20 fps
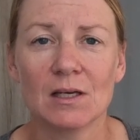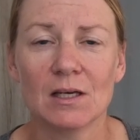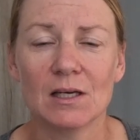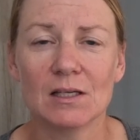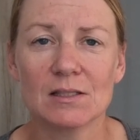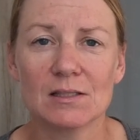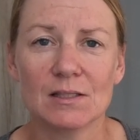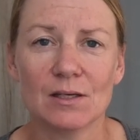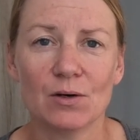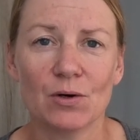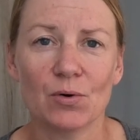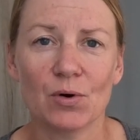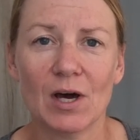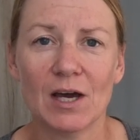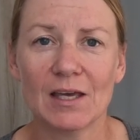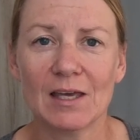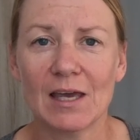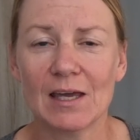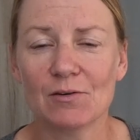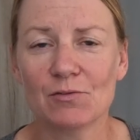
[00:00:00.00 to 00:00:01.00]
And so
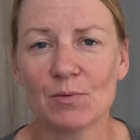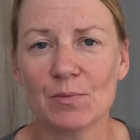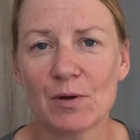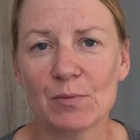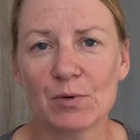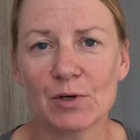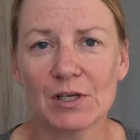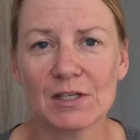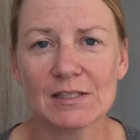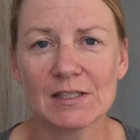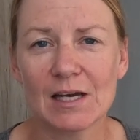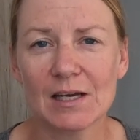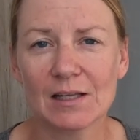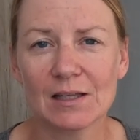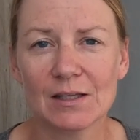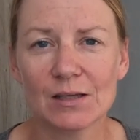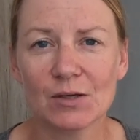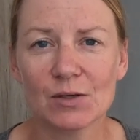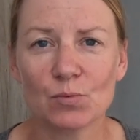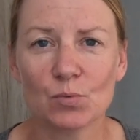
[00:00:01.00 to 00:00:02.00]
I can't remember
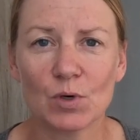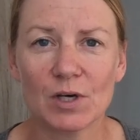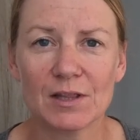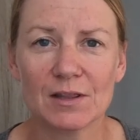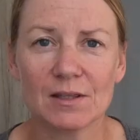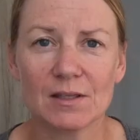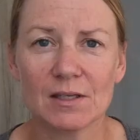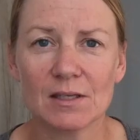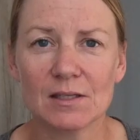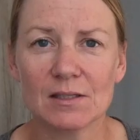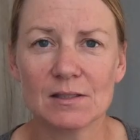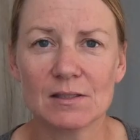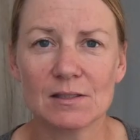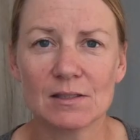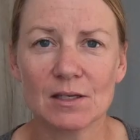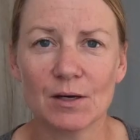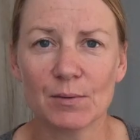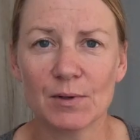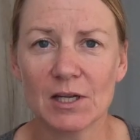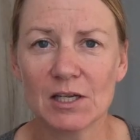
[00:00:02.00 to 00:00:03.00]
exactly what the
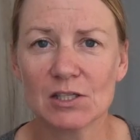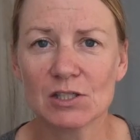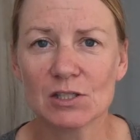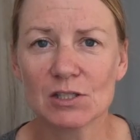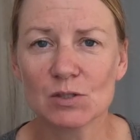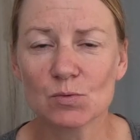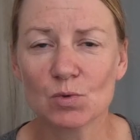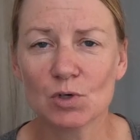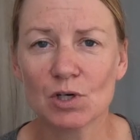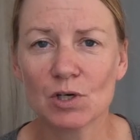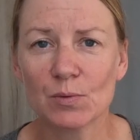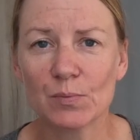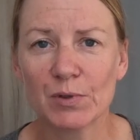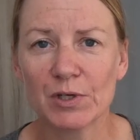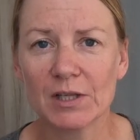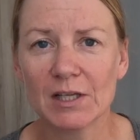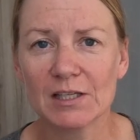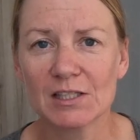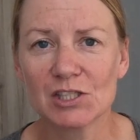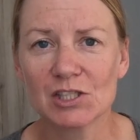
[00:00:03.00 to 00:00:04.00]
denominations were,
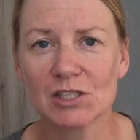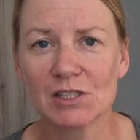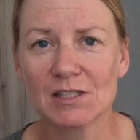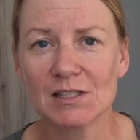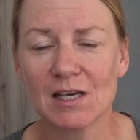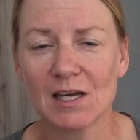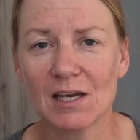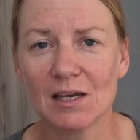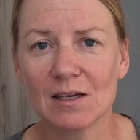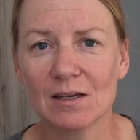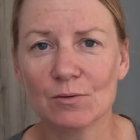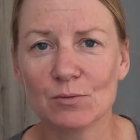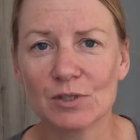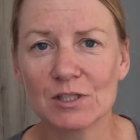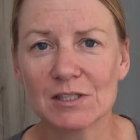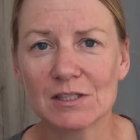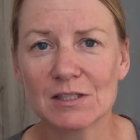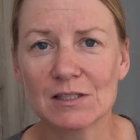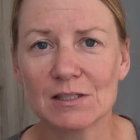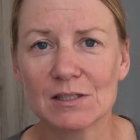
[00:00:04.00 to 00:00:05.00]
but let's just say it
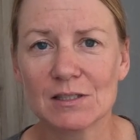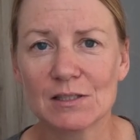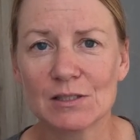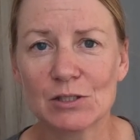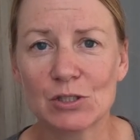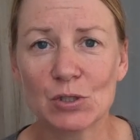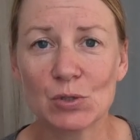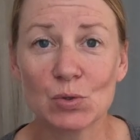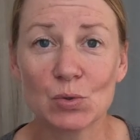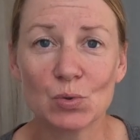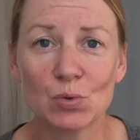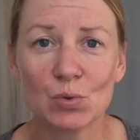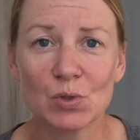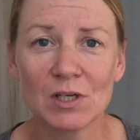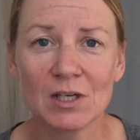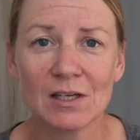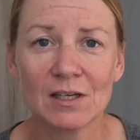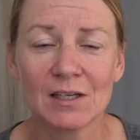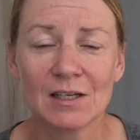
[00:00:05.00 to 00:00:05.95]
was 2.